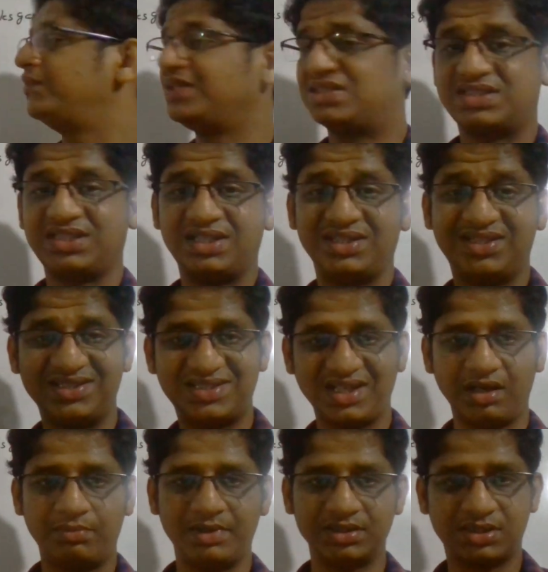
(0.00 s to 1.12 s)
will see these
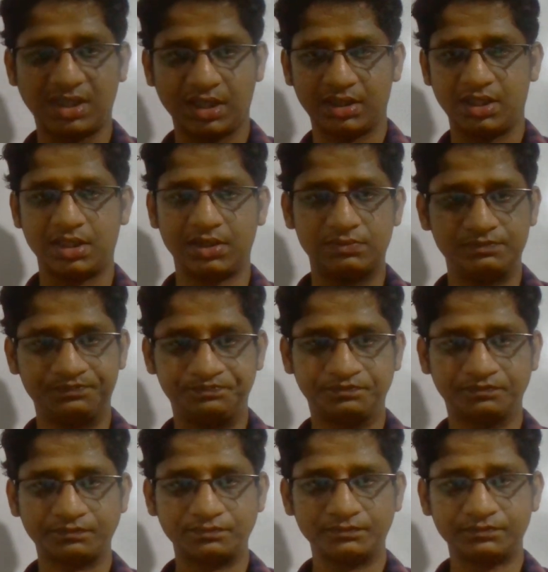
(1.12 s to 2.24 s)
elements are there.
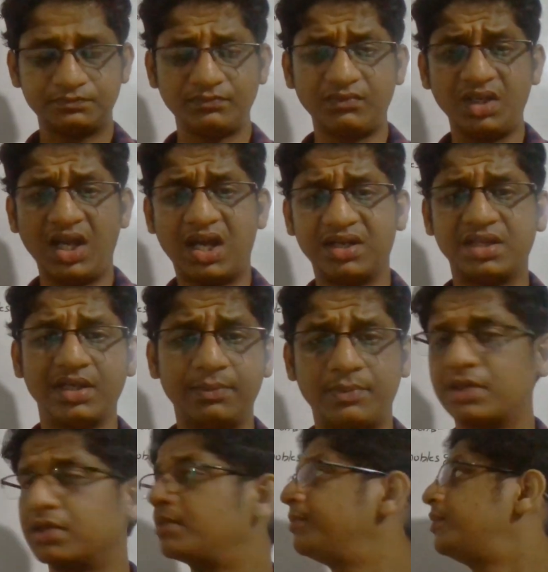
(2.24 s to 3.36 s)
Another
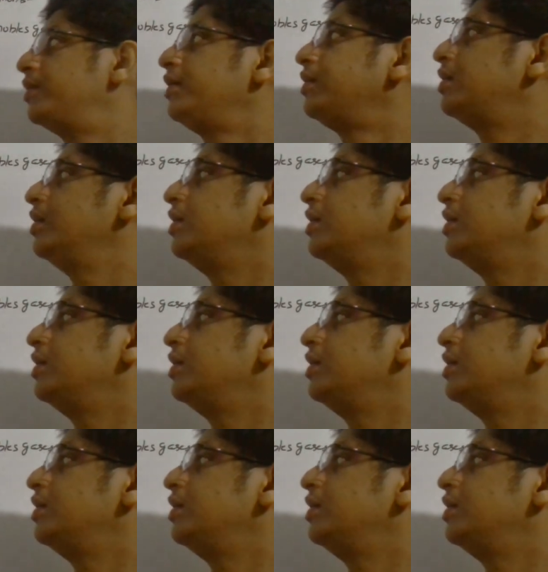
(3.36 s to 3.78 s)
important point,